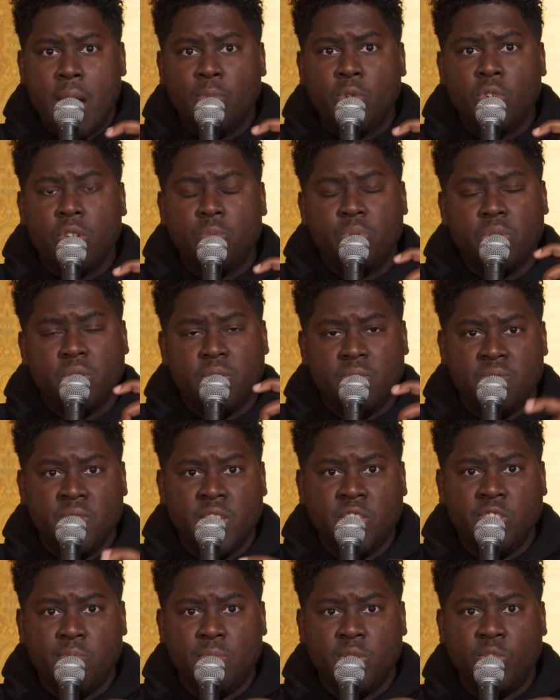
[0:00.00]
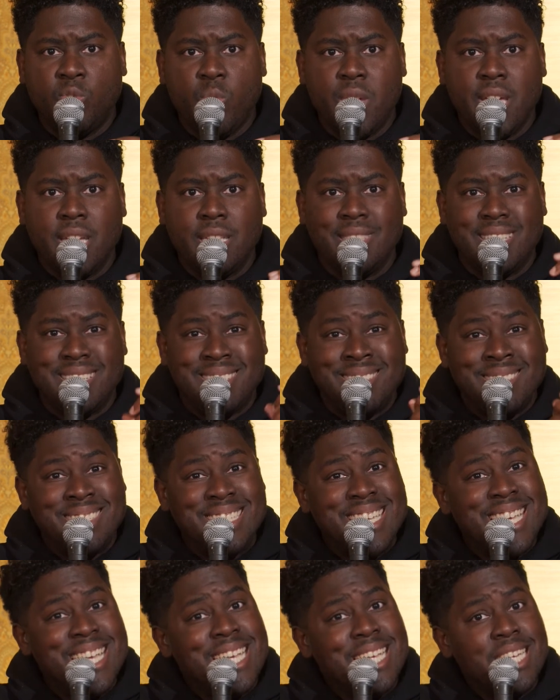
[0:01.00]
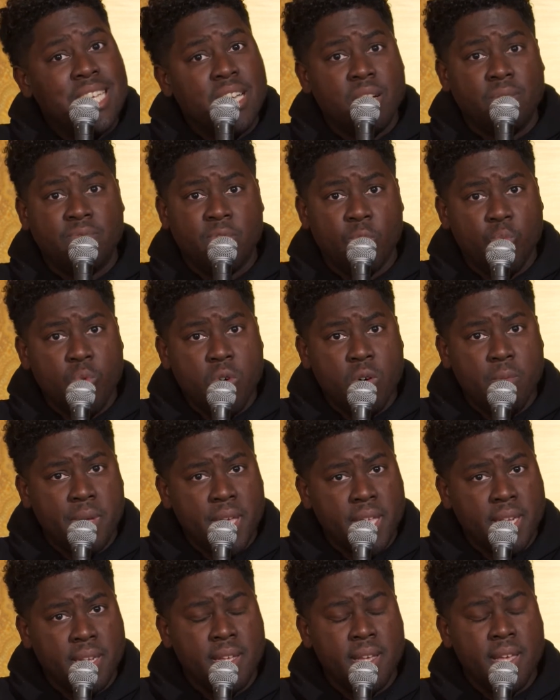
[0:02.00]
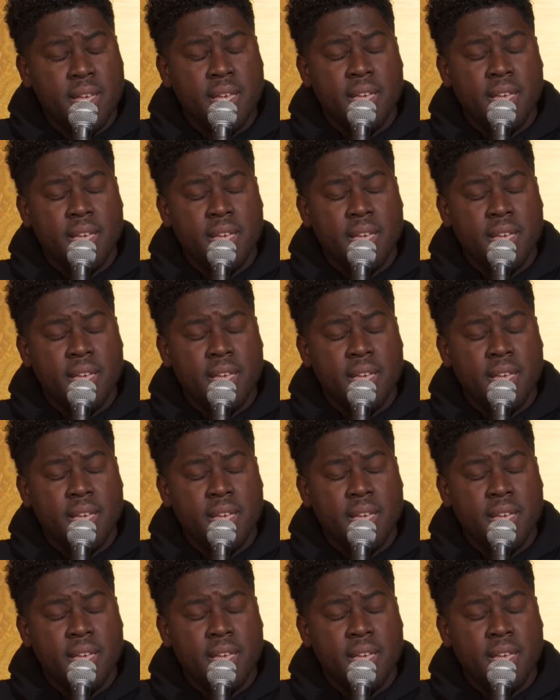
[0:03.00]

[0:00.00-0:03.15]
I'm going to put division between the seed of the woman